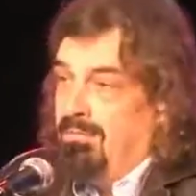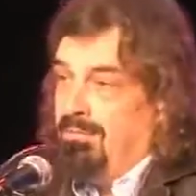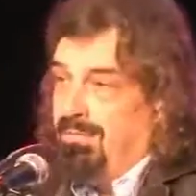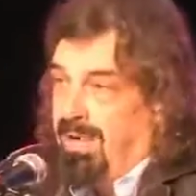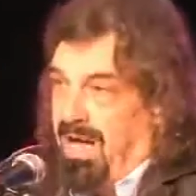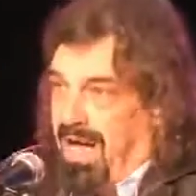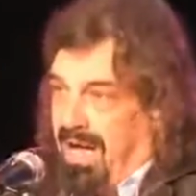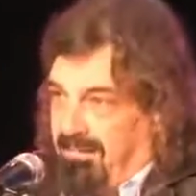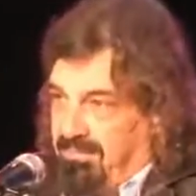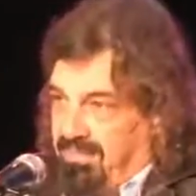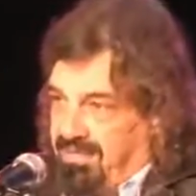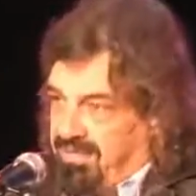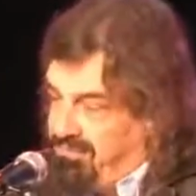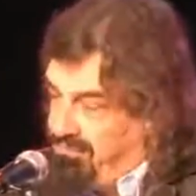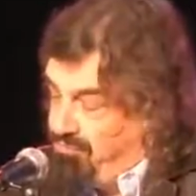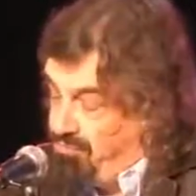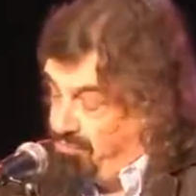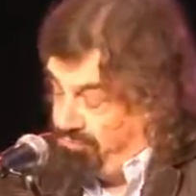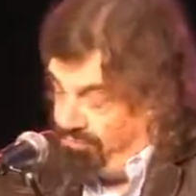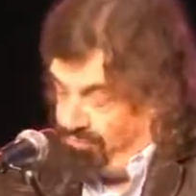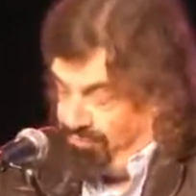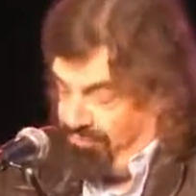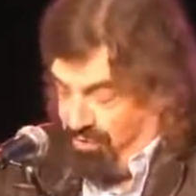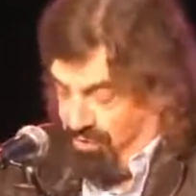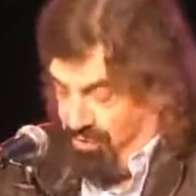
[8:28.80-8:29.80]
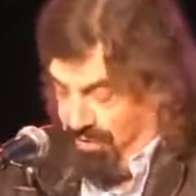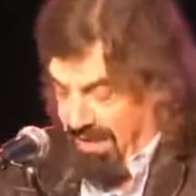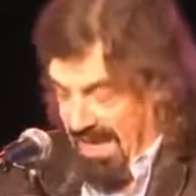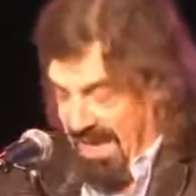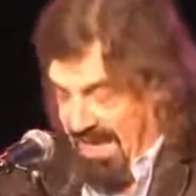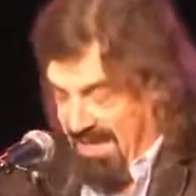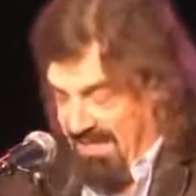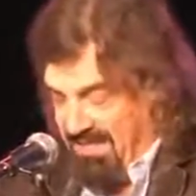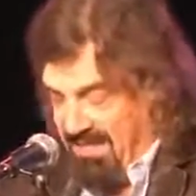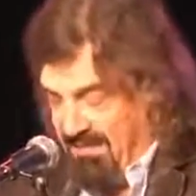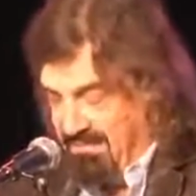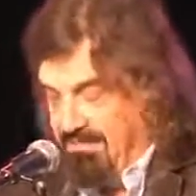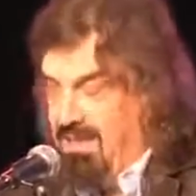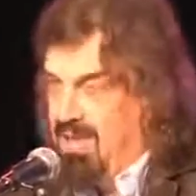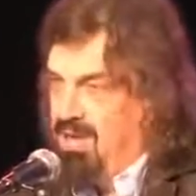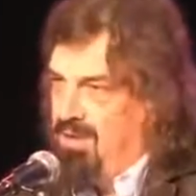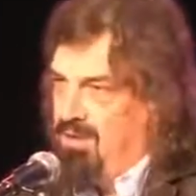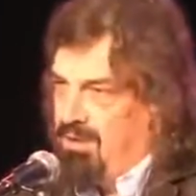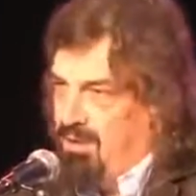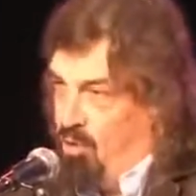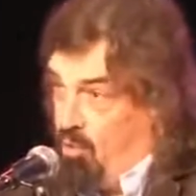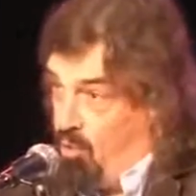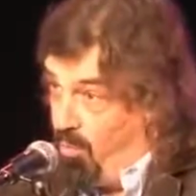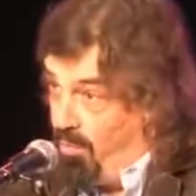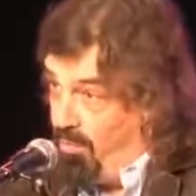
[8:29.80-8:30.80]
Perhaps Judaism
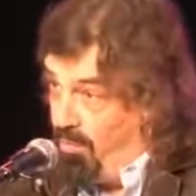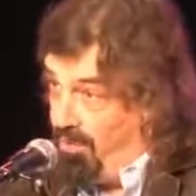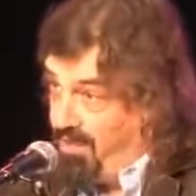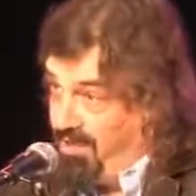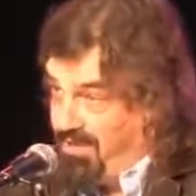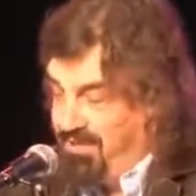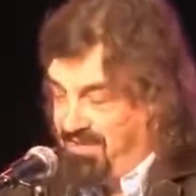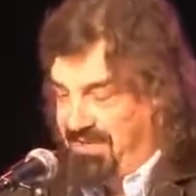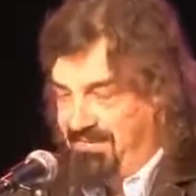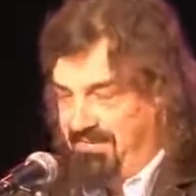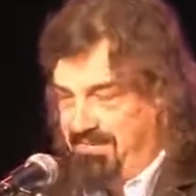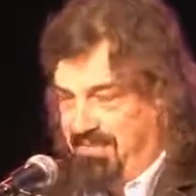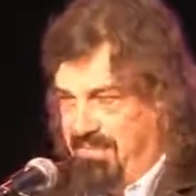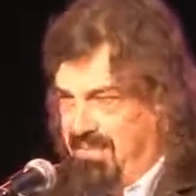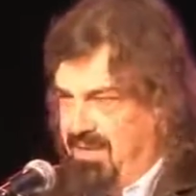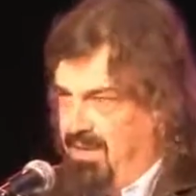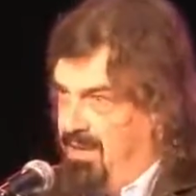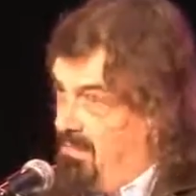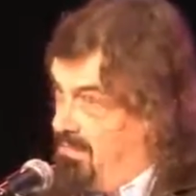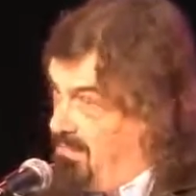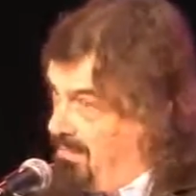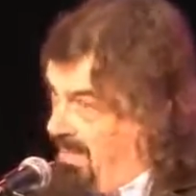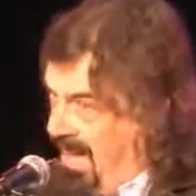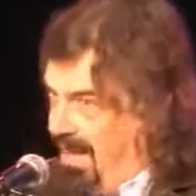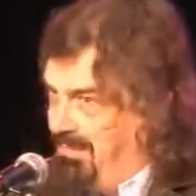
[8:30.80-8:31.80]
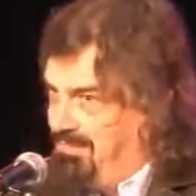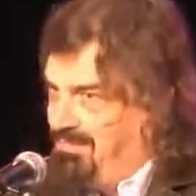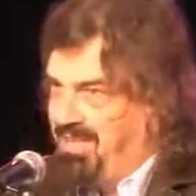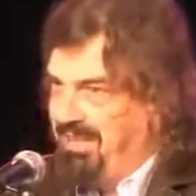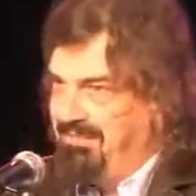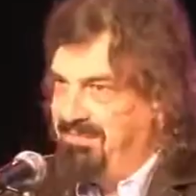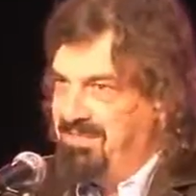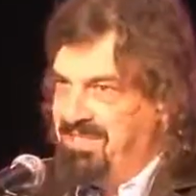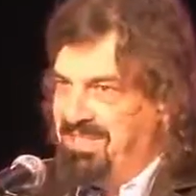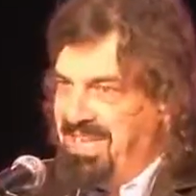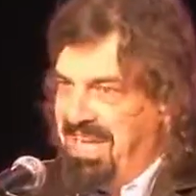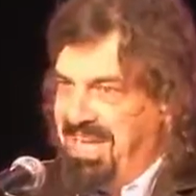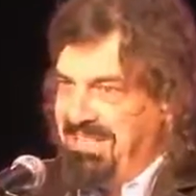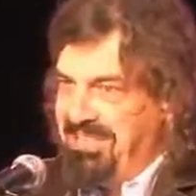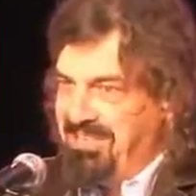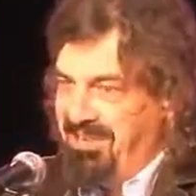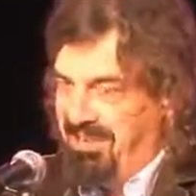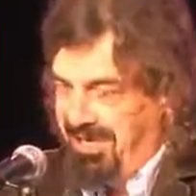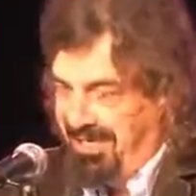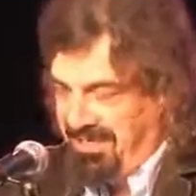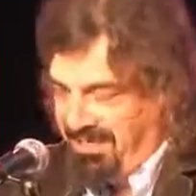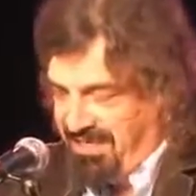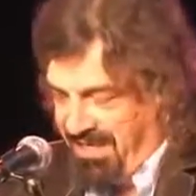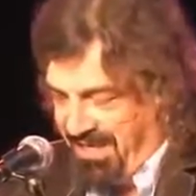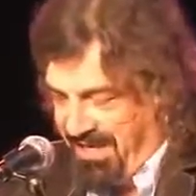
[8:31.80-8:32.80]
or Buddhism? Perhaps even
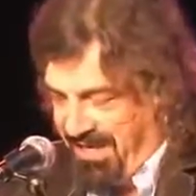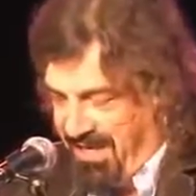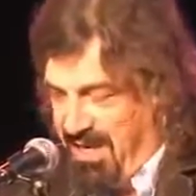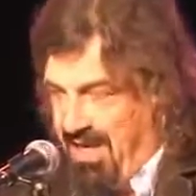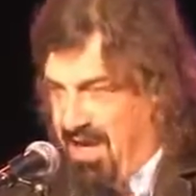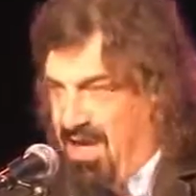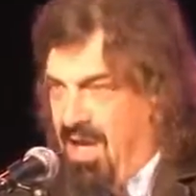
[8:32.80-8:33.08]
Scientology?